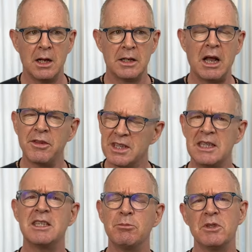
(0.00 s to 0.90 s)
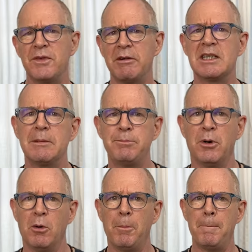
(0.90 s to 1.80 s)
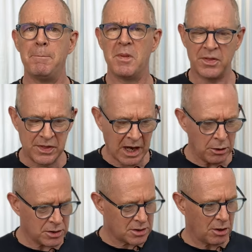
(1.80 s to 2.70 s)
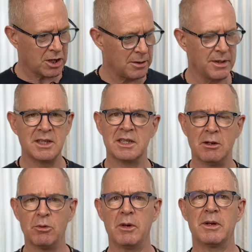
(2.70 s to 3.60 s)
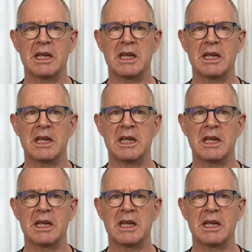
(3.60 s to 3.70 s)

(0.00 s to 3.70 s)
Now the system was very simple. Those documents that were